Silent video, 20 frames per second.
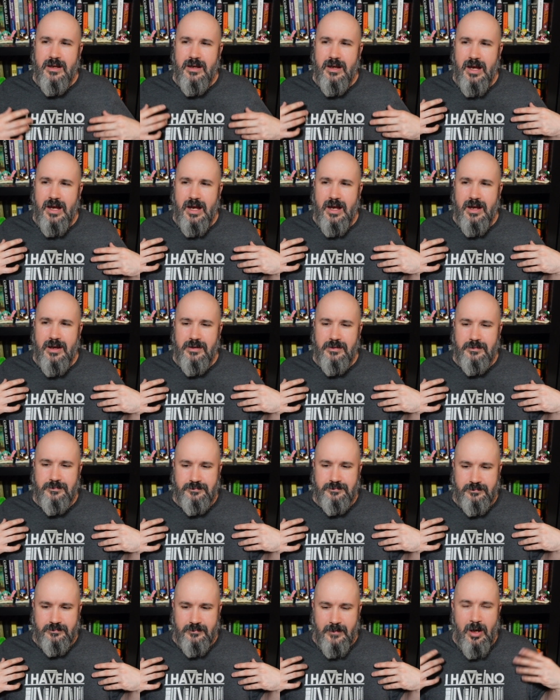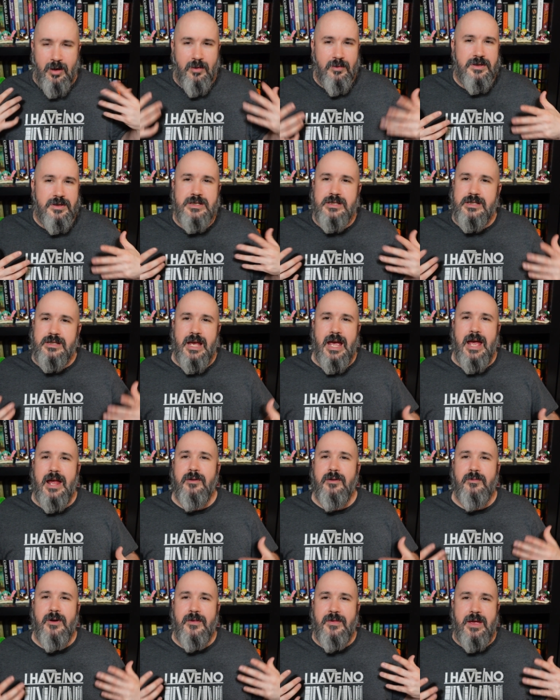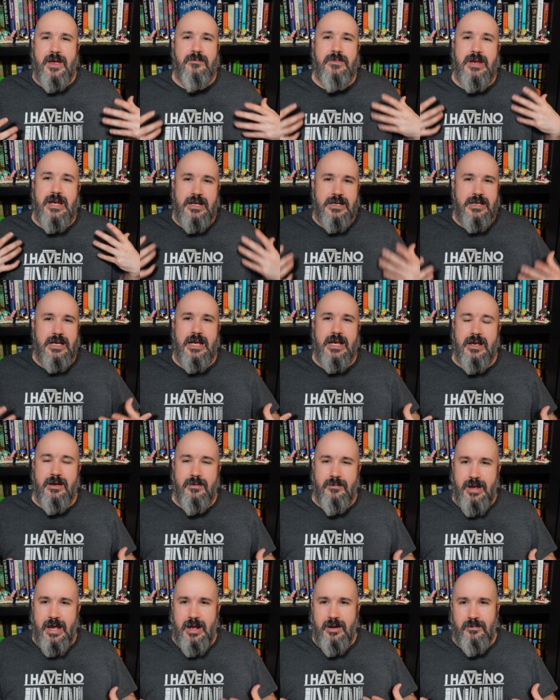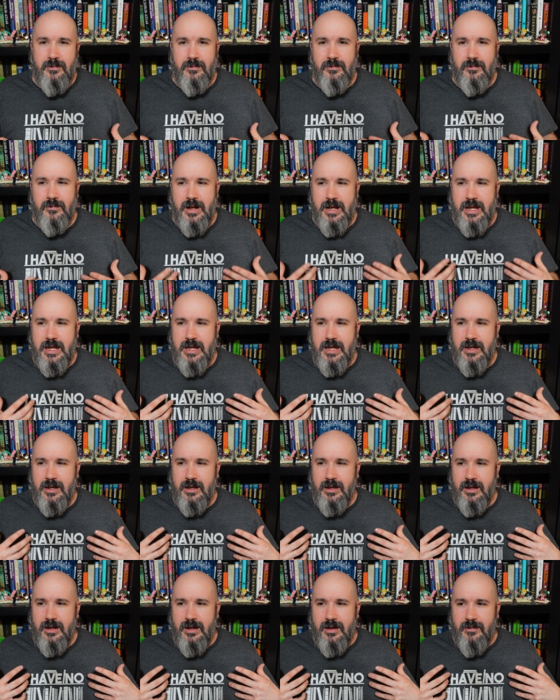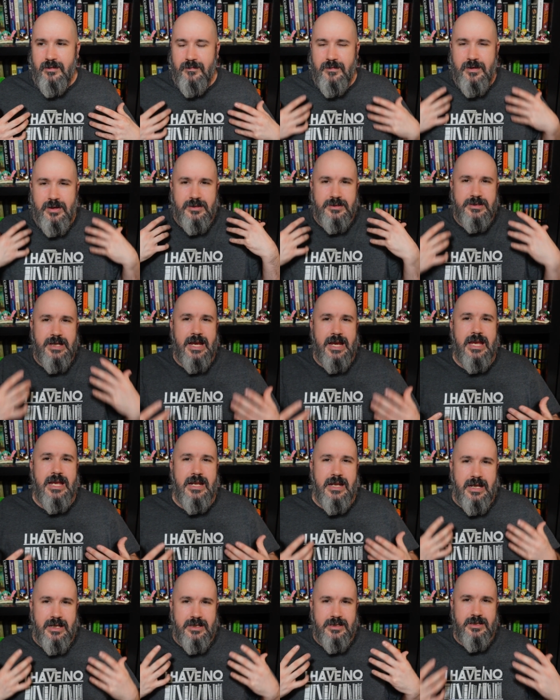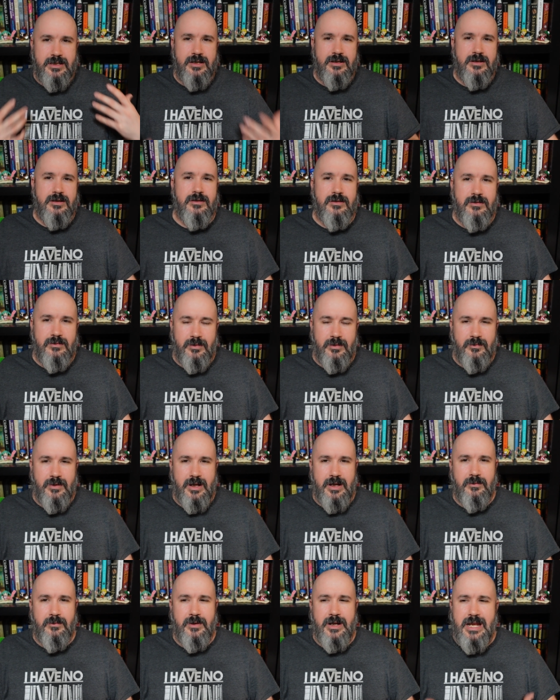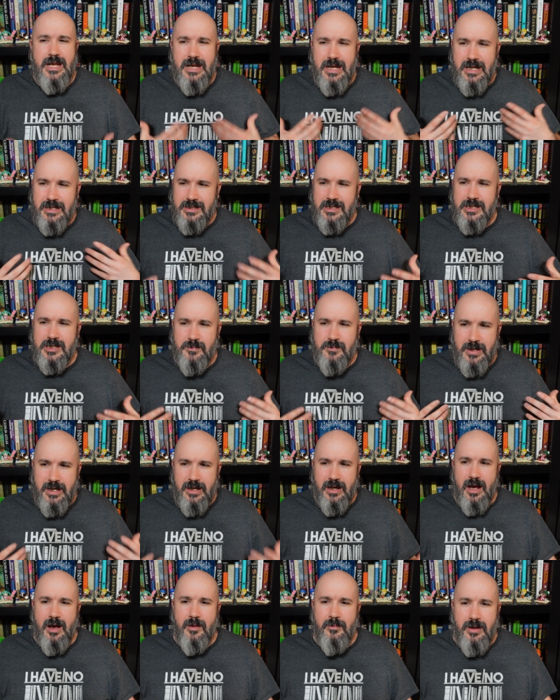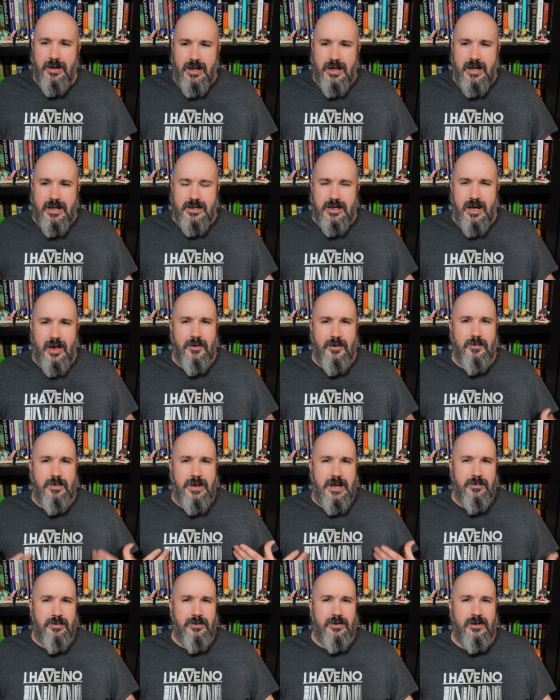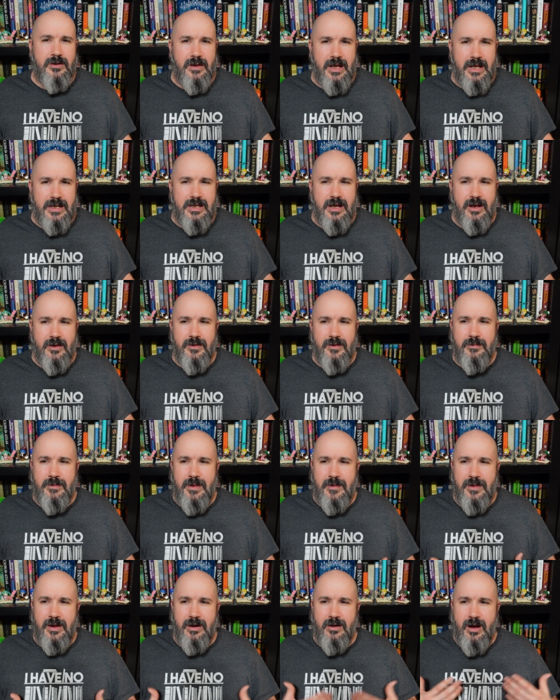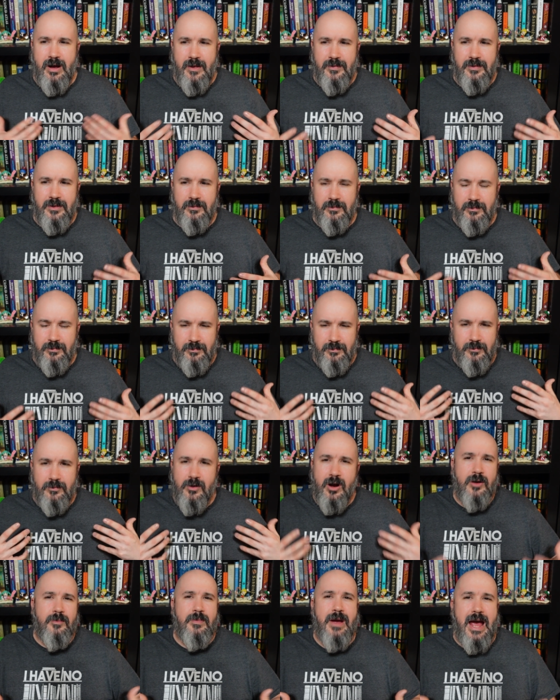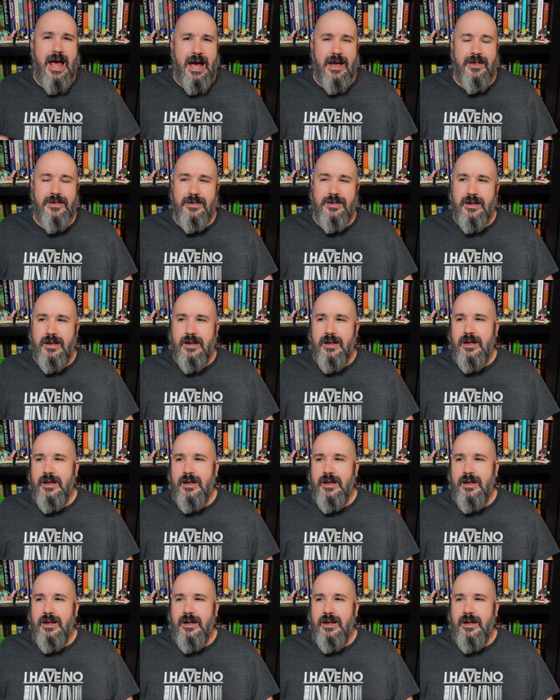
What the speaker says: oaths and what they mean to him and what he feels like he needs to do and what when he needs to speak up to other people and tell them that they're on the wrong path.